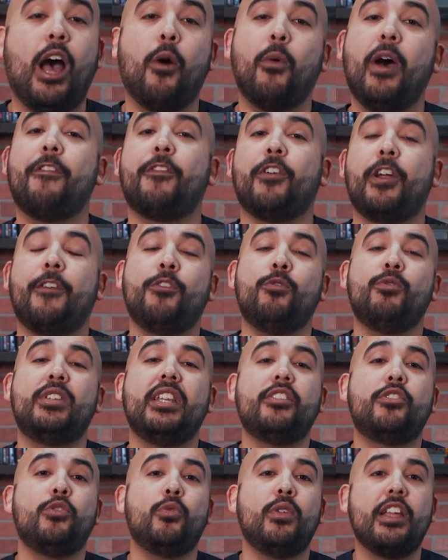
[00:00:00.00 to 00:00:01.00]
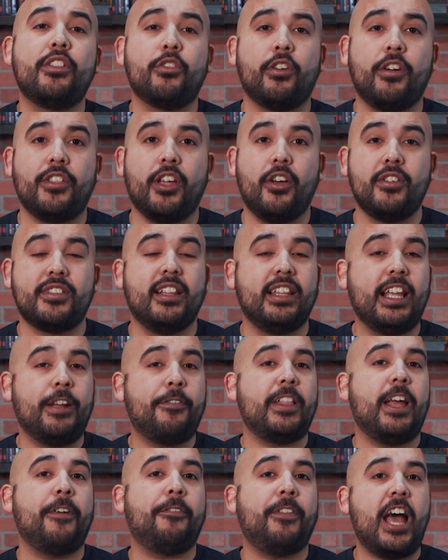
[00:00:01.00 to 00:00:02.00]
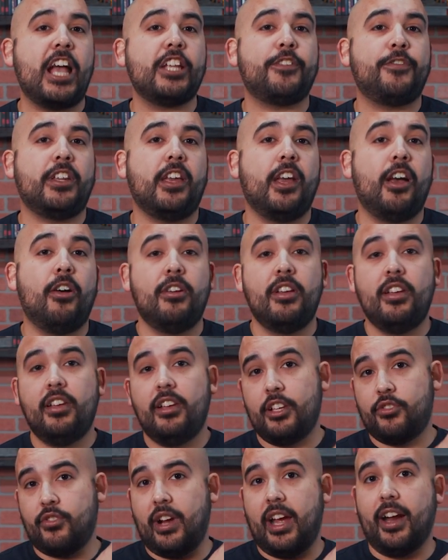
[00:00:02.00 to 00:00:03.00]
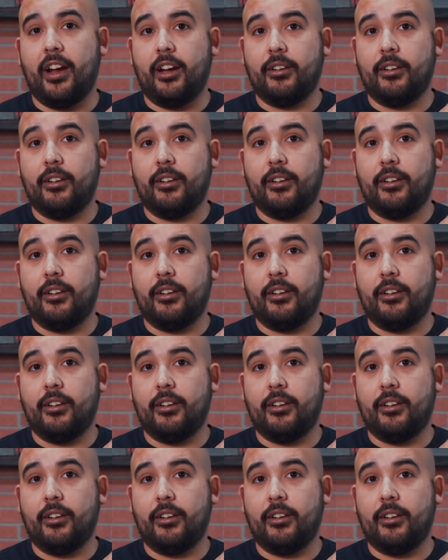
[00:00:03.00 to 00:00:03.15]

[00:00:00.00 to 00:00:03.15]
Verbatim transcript: However, if you didn't do either of those, the link for that Flash video is right